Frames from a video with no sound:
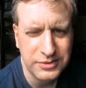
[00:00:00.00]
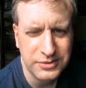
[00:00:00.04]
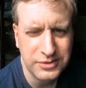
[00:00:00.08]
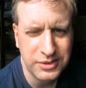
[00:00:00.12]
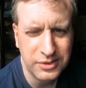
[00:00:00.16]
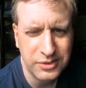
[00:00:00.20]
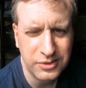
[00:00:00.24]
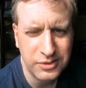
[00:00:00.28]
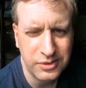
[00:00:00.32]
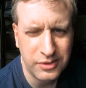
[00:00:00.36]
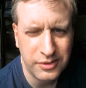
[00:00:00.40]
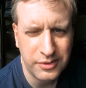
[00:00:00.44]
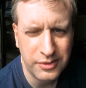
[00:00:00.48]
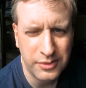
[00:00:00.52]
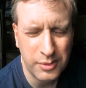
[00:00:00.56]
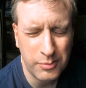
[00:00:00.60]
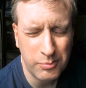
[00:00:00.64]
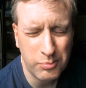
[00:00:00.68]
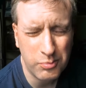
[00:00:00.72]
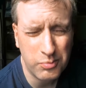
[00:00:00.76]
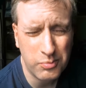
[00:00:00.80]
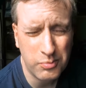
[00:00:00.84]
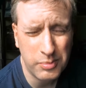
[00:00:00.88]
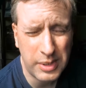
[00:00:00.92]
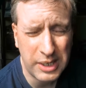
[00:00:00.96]
So
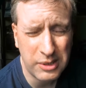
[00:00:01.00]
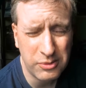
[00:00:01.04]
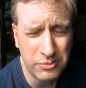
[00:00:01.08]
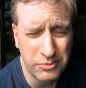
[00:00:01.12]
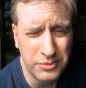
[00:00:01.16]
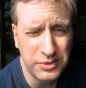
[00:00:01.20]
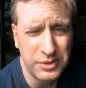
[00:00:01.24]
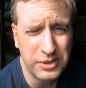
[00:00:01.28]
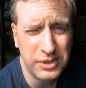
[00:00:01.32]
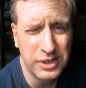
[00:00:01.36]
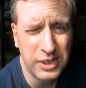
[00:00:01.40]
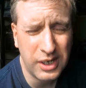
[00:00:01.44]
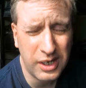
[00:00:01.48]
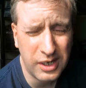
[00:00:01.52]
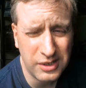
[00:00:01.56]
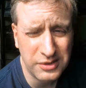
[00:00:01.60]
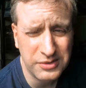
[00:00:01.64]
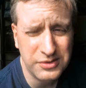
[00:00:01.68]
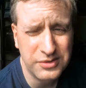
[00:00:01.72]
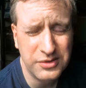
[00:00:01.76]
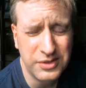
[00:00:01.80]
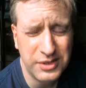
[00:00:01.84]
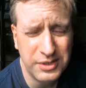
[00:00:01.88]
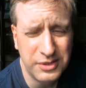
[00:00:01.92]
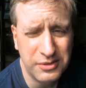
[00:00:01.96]
about the
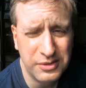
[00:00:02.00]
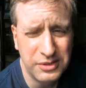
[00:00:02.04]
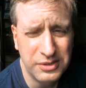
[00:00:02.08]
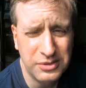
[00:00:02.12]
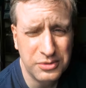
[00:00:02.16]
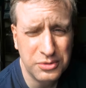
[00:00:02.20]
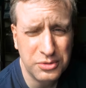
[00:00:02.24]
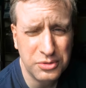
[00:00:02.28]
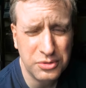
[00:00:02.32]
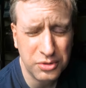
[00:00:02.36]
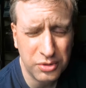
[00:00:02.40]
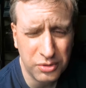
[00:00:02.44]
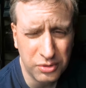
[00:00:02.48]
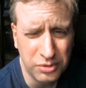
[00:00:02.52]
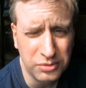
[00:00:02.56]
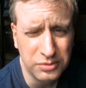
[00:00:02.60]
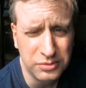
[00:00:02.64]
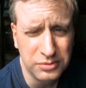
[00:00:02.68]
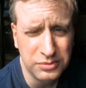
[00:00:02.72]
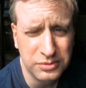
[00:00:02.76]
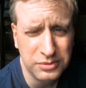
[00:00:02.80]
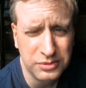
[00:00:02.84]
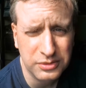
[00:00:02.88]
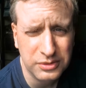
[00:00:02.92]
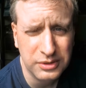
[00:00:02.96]
last thing I
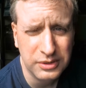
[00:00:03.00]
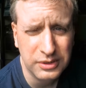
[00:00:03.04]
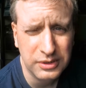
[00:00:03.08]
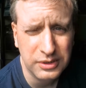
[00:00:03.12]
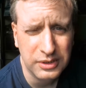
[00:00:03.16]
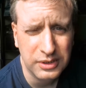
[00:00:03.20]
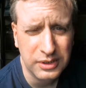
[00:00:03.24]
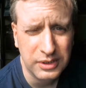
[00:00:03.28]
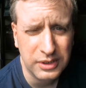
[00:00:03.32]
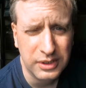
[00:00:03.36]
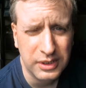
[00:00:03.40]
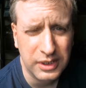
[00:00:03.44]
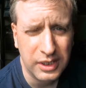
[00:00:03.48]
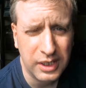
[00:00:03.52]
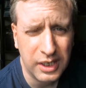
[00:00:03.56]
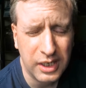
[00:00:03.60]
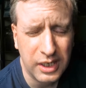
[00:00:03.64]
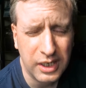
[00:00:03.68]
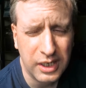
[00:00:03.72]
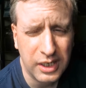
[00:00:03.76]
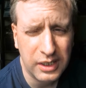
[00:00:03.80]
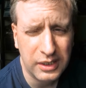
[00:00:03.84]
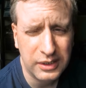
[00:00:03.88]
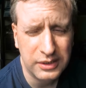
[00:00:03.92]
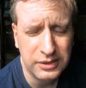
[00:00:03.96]
shot
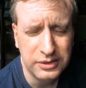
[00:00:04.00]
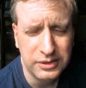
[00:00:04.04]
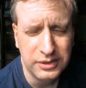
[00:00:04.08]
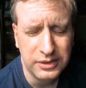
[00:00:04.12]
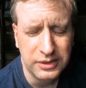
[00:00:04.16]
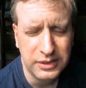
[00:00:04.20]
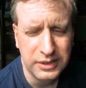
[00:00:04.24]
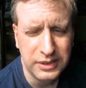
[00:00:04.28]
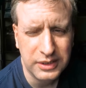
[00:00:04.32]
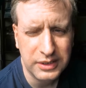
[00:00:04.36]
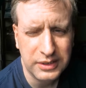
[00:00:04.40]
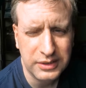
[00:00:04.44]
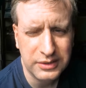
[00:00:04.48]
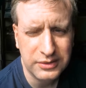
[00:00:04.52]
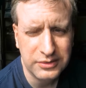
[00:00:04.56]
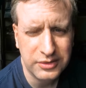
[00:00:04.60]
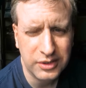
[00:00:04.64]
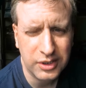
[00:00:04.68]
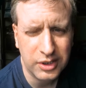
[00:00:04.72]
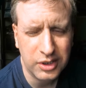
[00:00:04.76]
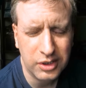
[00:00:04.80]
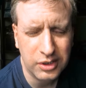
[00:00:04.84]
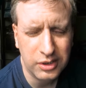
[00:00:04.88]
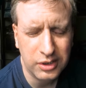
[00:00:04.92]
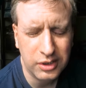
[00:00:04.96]
uh,
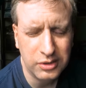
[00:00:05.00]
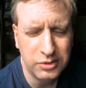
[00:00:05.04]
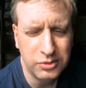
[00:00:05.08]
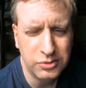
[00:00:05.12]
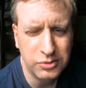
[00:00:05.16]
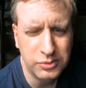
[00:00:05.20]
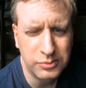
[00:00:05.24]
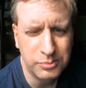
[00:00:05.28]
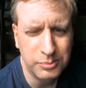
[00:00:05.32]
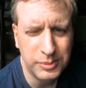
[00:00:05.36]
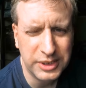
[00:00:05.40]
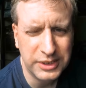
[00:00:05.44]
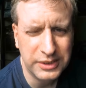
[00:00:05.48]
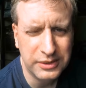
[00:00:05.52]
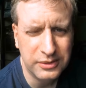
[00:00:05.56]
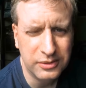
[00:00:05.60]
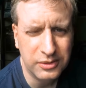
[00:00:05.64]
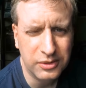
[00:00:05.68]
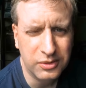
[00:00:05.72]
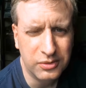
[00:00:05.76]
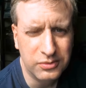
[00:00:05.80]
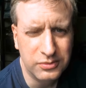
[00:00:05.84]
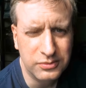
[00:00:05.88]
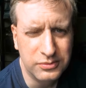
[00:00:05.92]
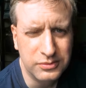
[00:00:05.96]
is a, a, good minute
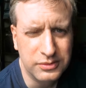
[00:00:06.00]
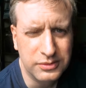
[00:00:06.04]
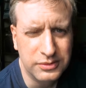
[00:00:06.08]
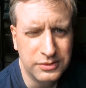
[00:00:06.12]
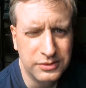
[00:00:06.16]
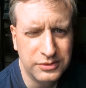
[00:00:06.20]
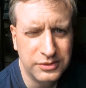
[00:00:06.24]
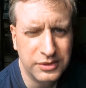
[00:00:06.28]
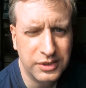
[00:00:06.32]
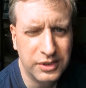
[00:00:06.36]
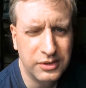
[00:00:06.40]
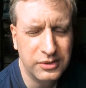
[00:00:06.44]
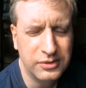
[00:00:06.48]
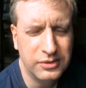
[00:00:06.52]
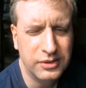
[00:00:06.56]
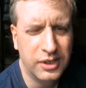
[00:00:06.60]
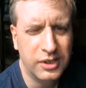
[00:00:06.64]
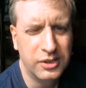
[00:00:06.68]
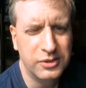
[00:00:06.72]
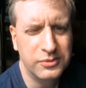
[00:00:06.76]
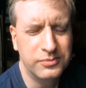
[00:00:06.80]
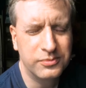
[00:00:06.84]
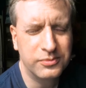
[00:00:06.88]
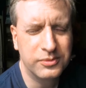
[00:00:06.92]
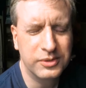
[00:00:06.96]
long. So
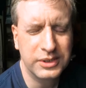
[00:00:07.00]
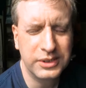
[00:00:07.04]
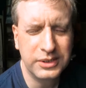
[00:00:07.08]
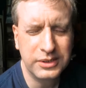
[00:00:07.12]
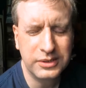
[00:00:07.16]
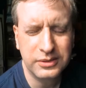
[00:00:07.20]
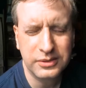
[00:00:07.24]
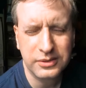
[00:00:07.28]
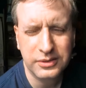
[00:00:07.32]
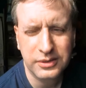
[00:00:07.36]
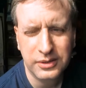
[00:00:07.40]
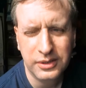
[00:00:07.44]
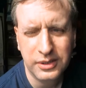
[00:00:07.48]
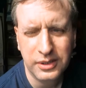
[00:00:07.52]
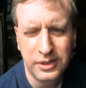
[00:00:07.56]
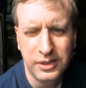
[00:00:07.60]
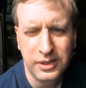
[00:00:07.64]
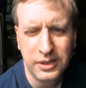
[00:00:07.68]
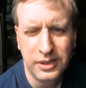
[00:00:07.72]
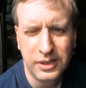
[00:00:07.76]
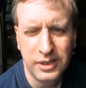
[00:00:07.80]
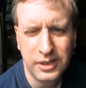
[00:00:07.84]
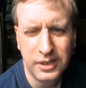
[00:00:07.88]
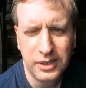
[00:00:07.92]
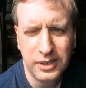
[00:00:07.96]
hopefully
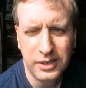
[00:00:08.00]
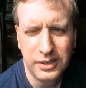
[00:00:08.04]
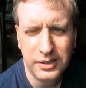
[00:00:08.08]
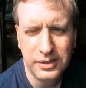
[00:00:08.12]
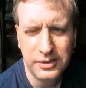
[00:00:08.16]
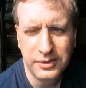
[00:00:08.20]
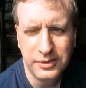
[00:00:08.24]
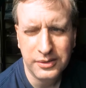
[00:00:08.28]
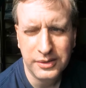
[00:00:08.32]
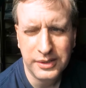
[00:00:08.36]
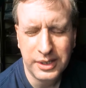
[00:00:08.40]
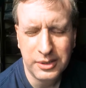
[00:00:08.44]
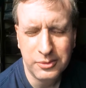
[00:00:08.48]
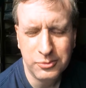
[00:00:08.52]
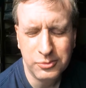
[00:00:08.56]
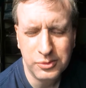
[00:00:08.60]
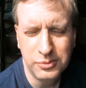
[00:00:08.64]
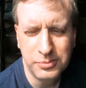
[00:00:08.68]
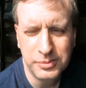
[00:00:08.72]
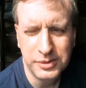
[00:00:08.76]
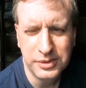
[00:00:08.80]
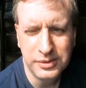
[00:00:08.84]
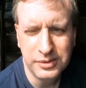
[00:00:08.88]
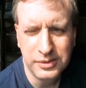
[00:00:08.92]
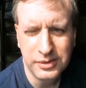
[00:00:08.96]
uh, that
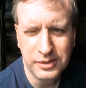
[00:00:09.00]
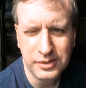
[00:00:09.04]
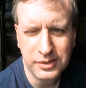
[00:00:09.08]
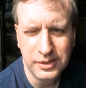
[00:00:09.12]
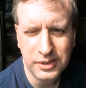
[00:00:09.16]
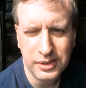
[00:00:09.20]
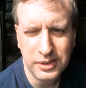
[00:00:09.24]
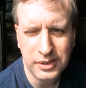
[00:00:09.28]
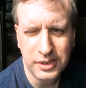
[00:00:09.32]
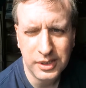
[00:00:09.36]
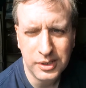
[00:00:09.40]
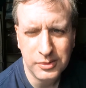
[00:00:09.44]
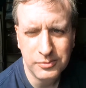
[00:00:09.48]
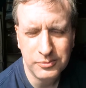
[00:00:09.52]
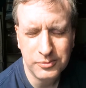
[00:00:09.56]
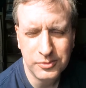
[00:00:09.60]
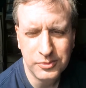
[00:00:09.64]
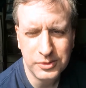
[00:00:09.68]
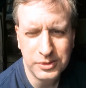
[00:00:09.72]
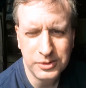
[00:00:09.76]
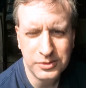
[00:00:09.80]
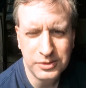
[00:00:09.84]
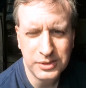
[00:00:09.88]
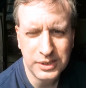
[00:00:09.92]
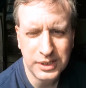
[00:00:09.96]
will be um,
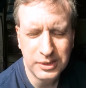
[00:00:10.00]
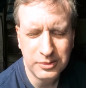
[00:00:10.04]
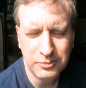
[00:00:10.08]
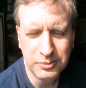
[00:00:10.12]
very good.